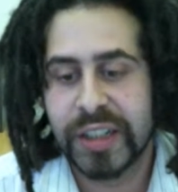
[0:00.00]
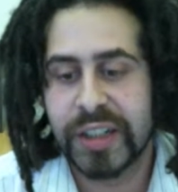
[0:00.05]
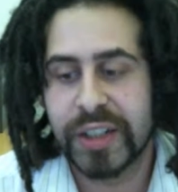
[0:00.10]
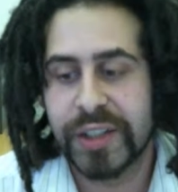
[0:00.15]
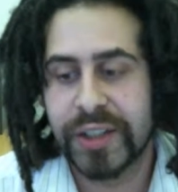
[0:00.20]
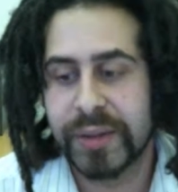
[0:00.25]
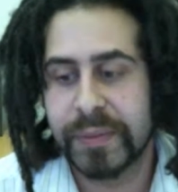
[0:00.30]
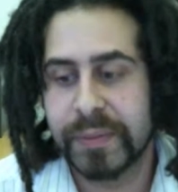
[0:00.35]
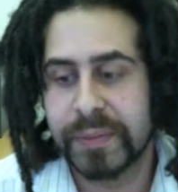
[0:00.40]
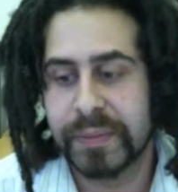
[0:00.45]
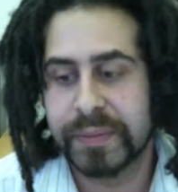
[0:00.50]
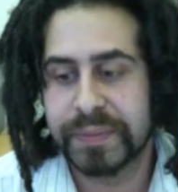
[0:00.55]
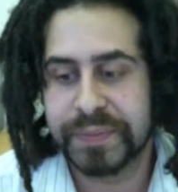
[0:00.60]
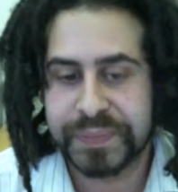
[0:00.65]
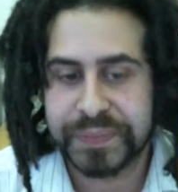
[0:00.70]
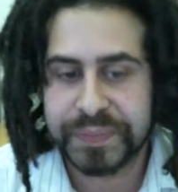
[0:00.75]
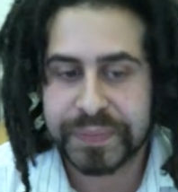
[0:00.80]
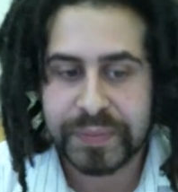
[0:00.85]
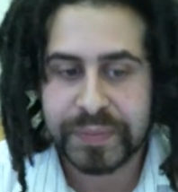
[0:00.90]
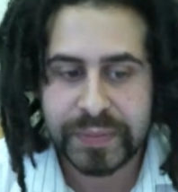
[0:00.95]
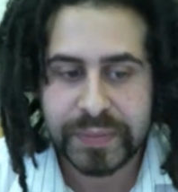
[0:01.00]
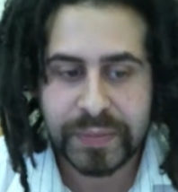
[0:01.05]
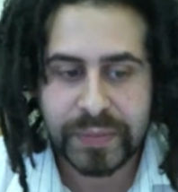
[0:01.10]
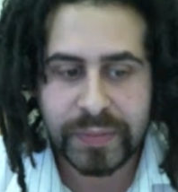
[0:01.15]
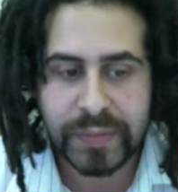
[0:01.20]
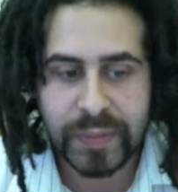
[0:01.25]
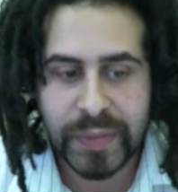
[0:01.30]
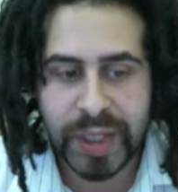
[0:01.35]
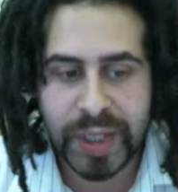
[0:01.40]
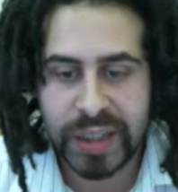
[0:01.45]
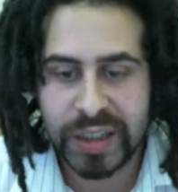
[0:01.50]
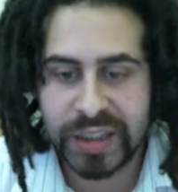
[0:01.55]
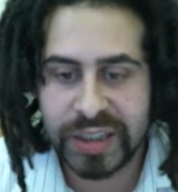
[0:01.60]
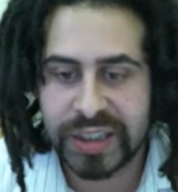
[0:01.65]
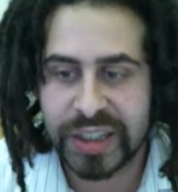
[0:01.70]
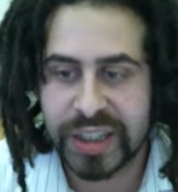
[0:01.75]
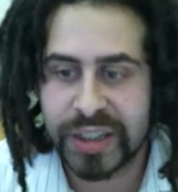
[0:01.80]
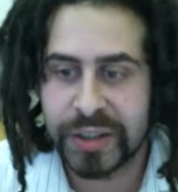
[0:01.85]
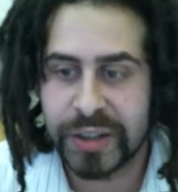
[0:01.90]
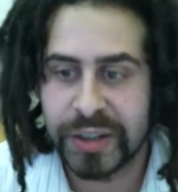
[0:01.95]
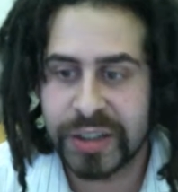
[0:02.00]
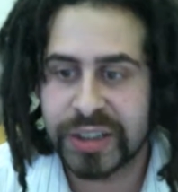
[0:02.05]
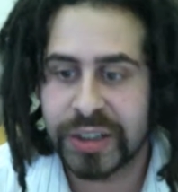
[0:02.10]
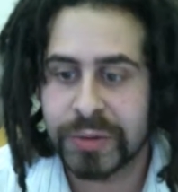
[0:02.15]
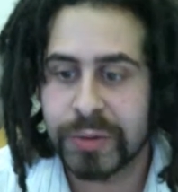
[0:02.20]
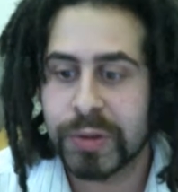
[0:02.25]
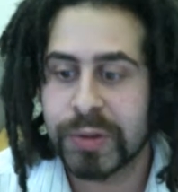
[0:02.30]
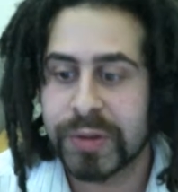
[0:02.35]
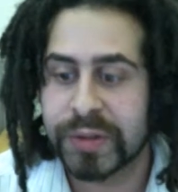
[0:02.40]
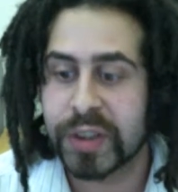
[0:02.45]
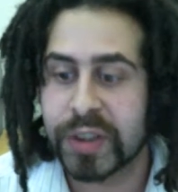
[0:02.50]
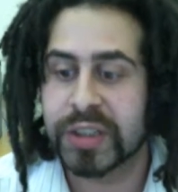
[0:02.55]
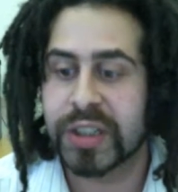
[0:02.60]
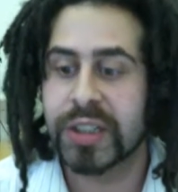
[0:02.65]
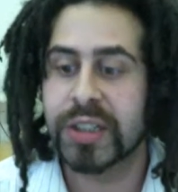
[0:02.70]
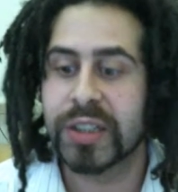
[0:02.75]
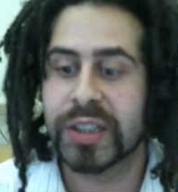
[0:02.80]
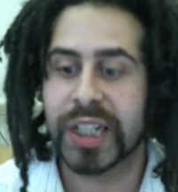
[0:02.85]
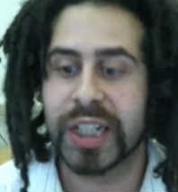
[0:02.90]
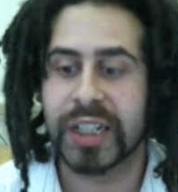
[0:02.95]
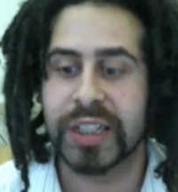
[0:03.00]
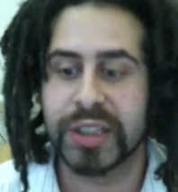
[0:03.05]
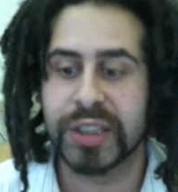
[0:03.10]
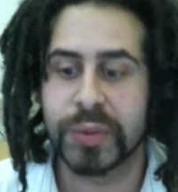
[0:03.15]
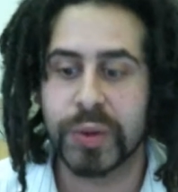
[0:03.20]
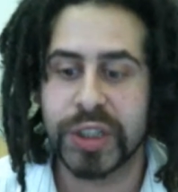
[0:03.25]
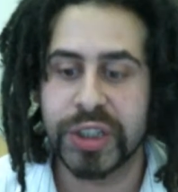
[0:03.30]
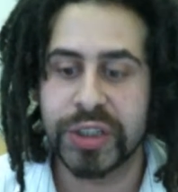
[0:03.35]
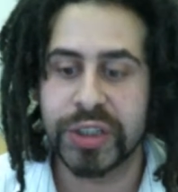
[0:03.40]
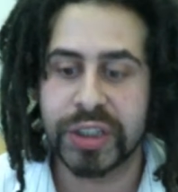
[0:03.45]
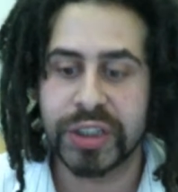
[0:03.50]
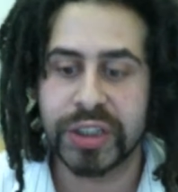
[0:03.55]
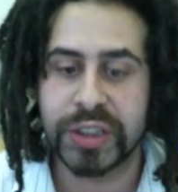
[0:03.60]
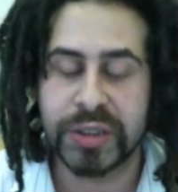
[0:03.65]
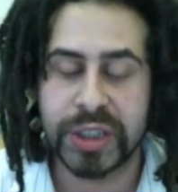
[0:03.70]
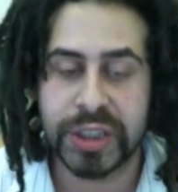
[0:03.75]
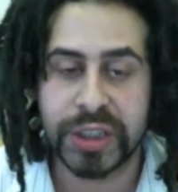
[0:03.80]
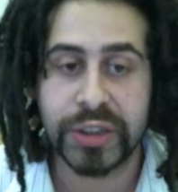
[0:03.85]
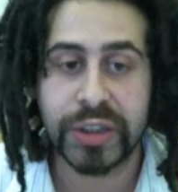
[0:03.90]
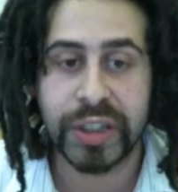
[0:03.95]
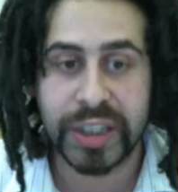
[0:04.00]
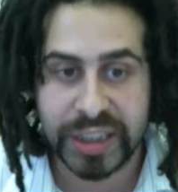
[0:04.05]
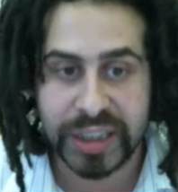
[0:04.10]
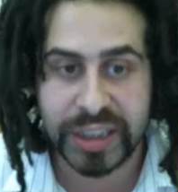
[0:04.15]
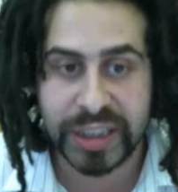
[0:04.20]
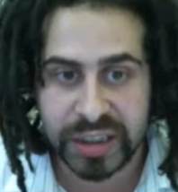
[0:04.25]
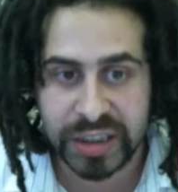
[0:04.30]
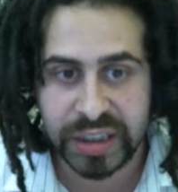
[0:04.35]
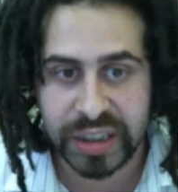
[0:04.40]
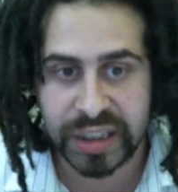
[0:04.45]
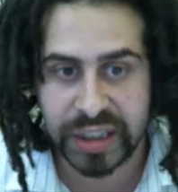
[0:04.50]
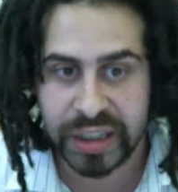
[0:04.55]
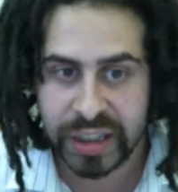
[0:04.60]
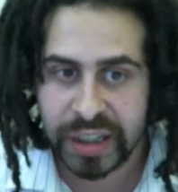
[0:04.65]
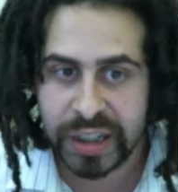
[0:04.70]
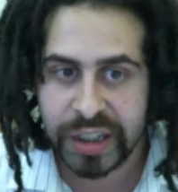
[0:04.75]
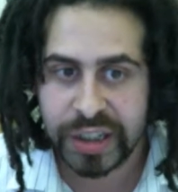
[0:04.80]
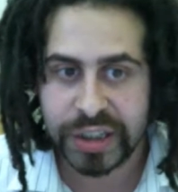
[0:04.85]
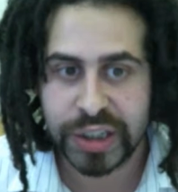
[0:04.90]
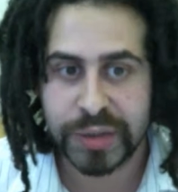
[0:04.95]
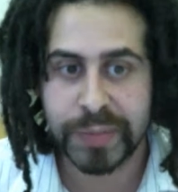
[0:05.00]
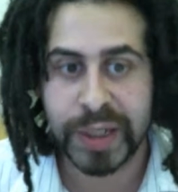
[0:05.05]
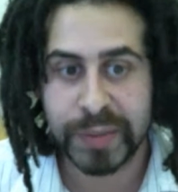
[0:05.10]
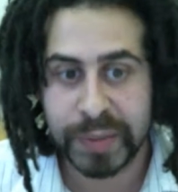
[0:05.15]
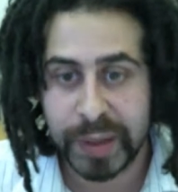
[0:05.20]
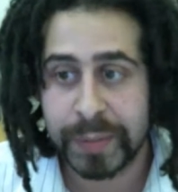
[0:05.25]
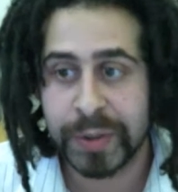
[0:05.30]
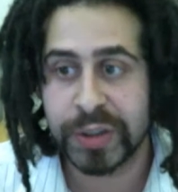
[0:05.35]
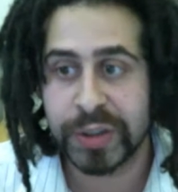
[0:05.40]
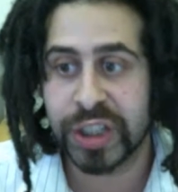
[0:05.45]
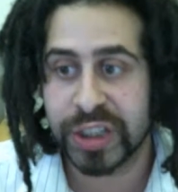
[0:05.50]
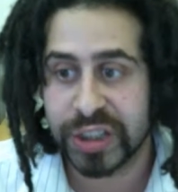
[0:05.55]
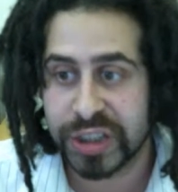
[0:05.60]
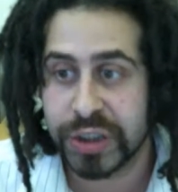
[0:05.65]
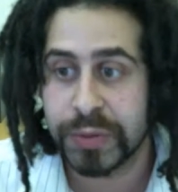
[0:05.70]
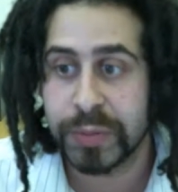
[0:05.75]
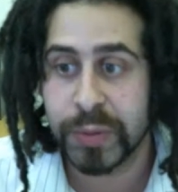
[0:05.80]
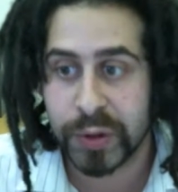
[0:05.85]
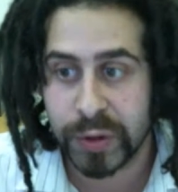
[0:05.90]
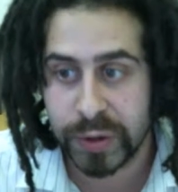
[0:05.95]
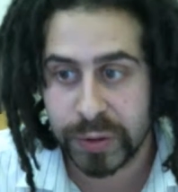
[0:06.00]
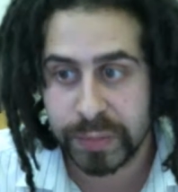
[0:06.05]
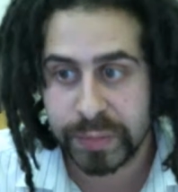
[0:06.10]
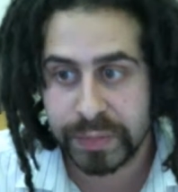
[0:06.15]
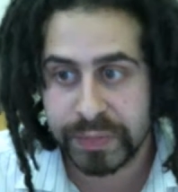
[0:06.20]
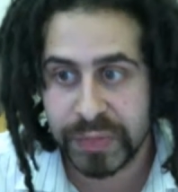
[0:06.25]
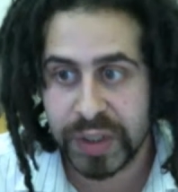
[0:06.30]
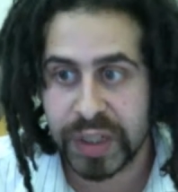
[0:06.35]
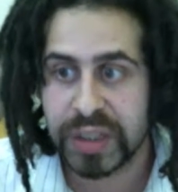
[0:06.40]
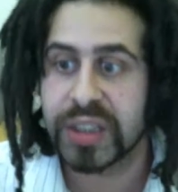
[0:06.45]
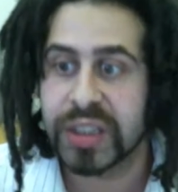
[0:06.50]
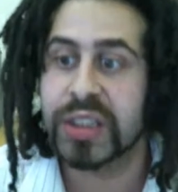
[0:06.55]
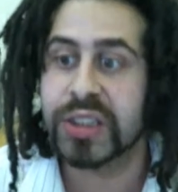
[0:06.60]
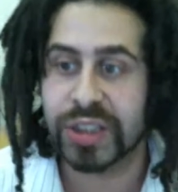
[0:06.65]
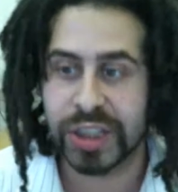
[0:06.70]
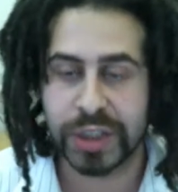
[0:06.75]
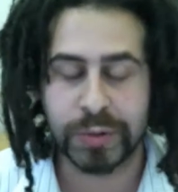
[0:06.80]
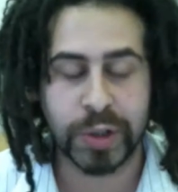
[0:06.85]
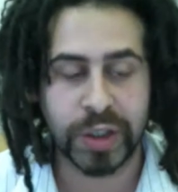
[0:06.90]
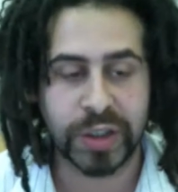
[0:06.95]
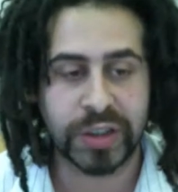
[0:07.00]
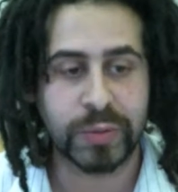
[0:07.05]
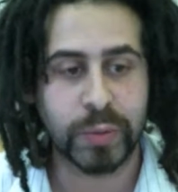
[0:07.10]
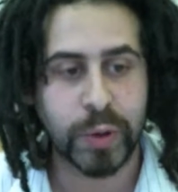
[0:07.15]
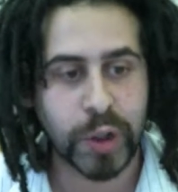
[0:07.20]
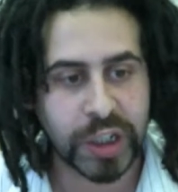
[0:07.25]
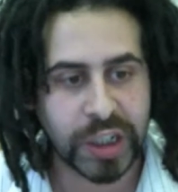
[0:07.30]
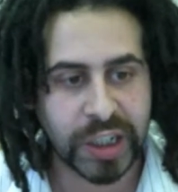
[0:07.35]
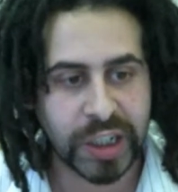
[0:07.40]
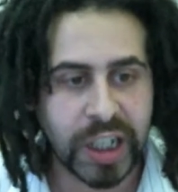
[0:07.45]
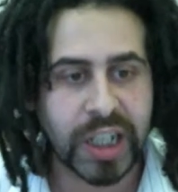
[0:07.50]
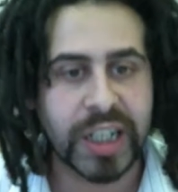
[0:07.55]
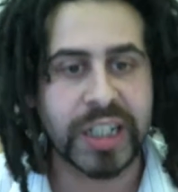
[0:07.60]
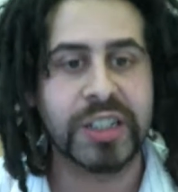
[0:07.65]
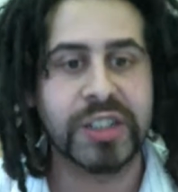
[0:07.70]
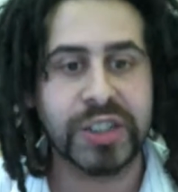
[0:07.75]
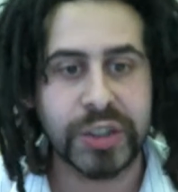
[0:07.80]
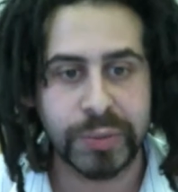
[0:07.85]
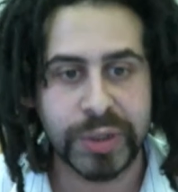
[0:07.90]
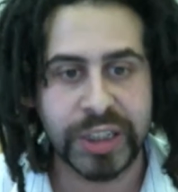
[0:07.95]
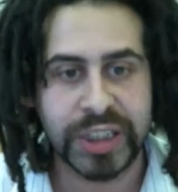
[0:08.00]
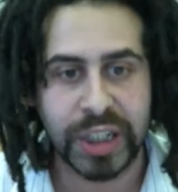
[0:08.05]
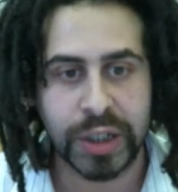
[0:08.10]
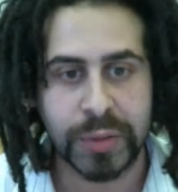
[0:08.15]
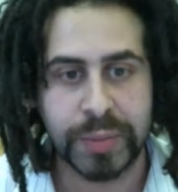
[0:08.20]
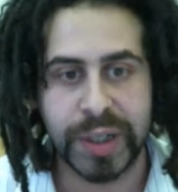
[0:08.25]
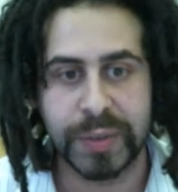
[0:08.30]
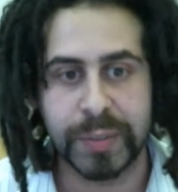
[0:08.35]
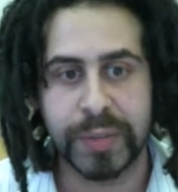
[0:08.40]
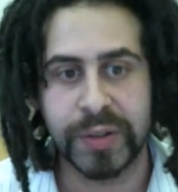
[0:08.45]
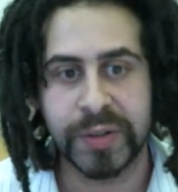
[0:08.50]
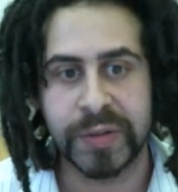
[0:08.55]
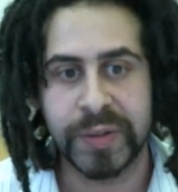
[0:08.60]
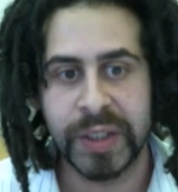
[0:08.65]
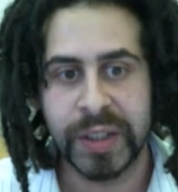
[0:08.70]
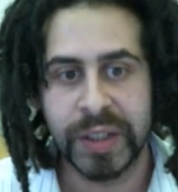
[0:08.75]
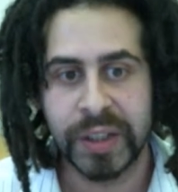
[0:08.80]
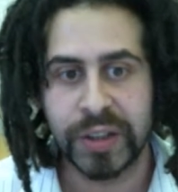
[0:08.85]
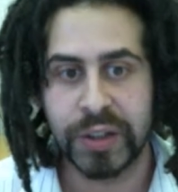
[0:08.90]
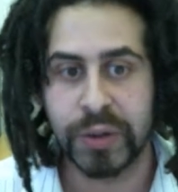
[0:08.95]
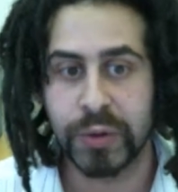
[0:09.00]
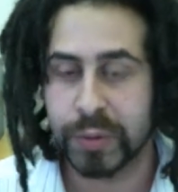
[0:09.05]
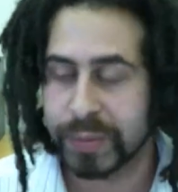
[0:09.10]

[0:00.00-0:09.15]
And so what we've got to look at is what you can do to your identity to make people trust you more. Essentially, what lies can we tell people that will